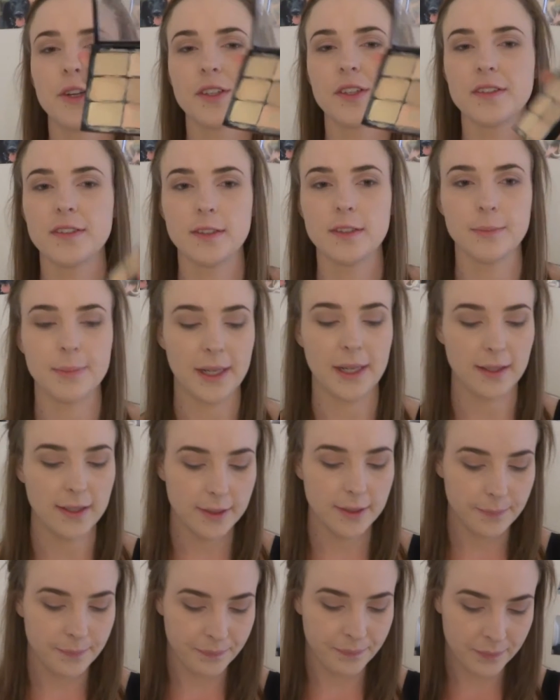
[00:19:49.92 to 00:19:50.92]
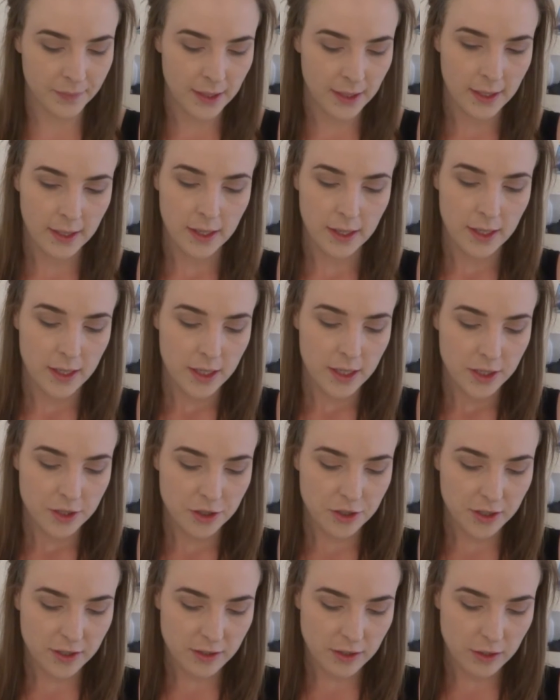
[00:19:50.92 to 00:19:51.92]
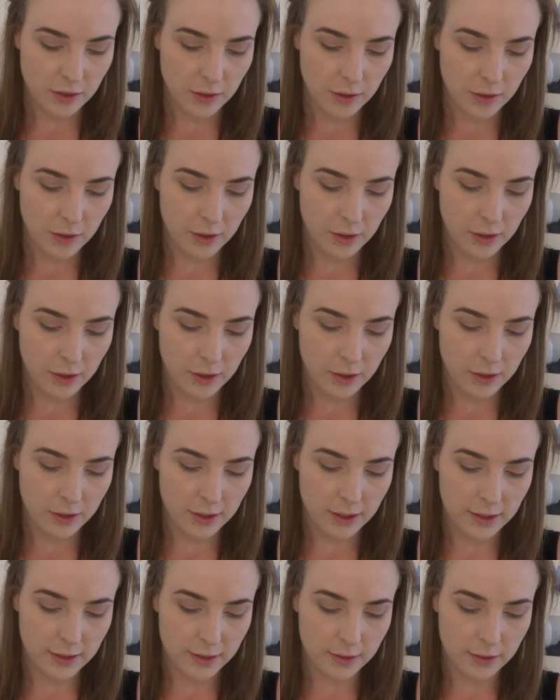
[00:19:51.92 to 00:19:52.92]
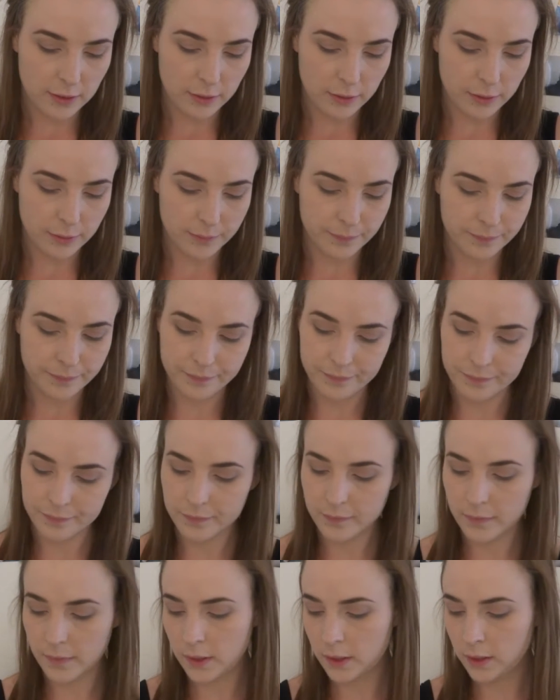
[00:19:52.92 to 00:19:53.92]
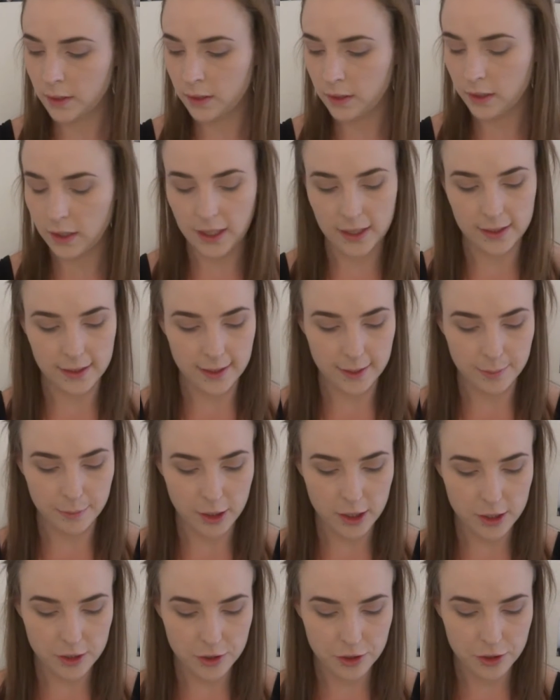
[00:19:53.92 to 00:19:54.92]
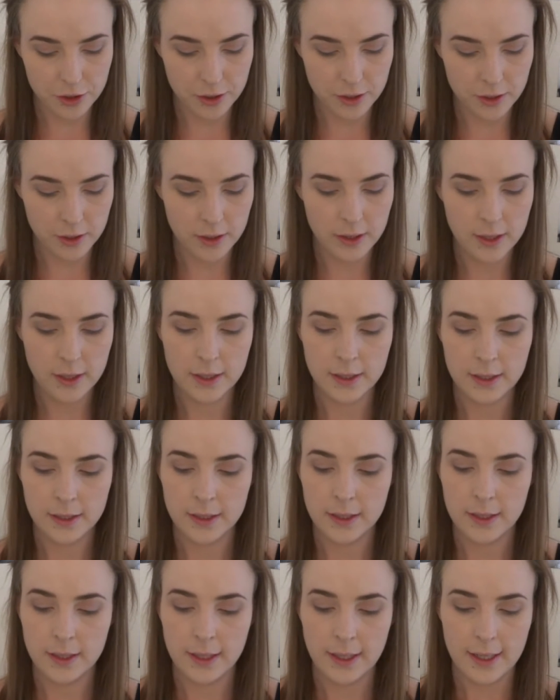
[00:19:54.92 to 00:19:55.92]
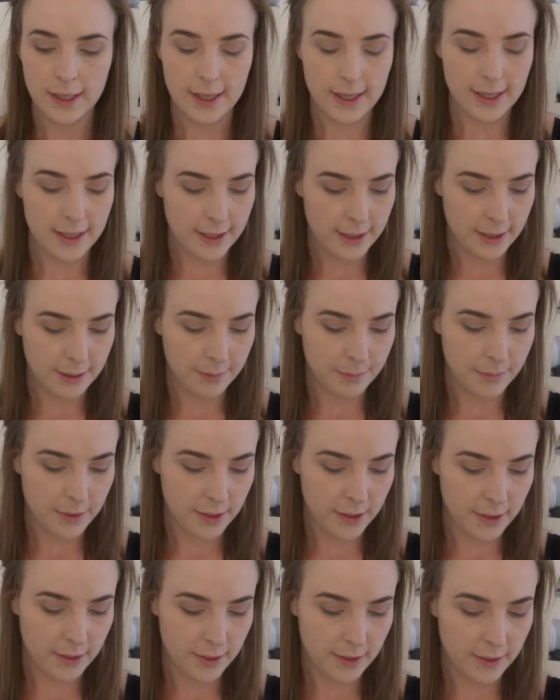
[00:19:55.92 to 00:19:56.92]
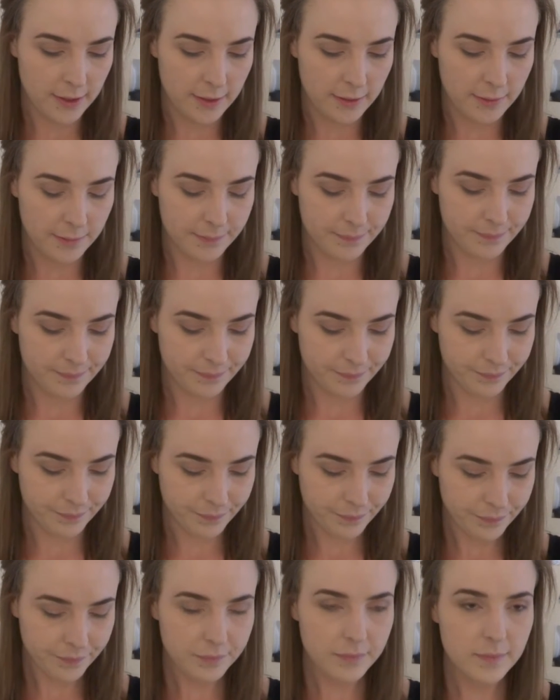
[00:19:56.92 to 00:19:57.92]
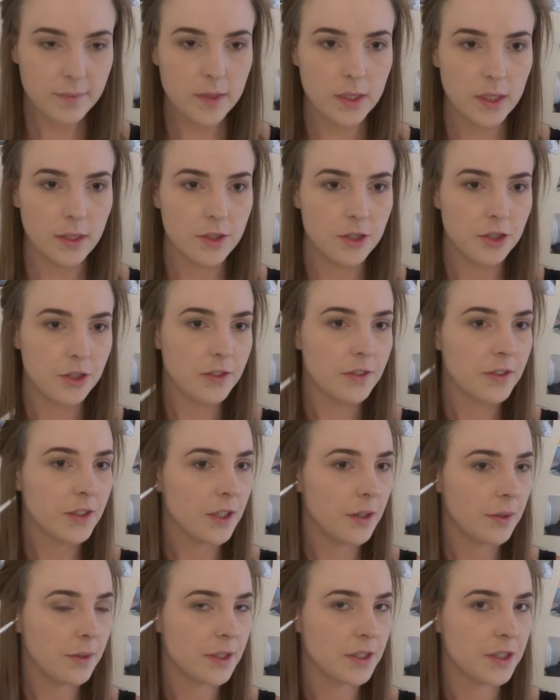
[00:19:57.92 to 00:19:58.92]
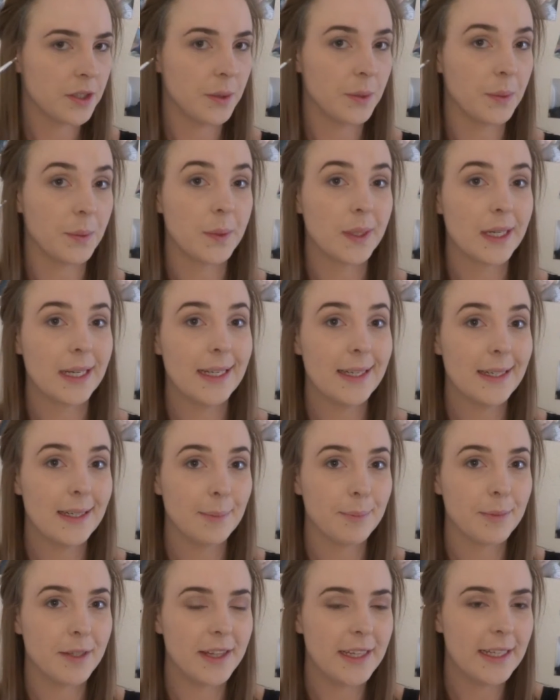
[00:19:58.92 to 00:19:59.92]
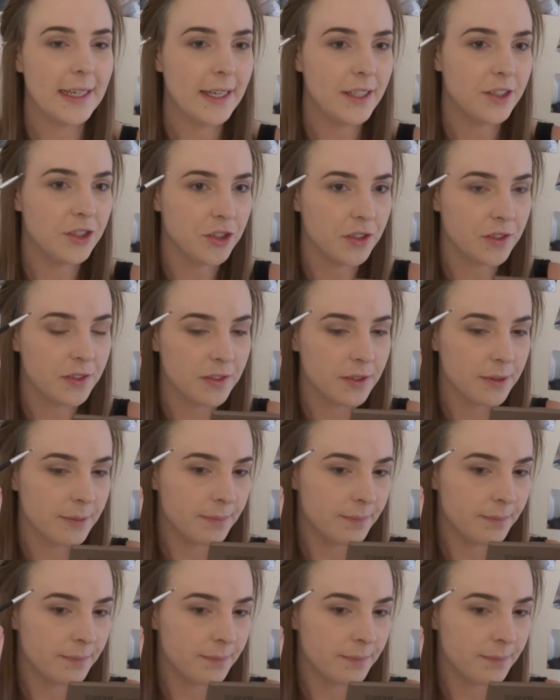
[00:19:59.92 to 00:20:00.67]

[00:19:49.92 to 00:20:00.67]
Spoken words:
Conceal palette. Just on a little eyeliner brush. And I'm just going to clean up the edges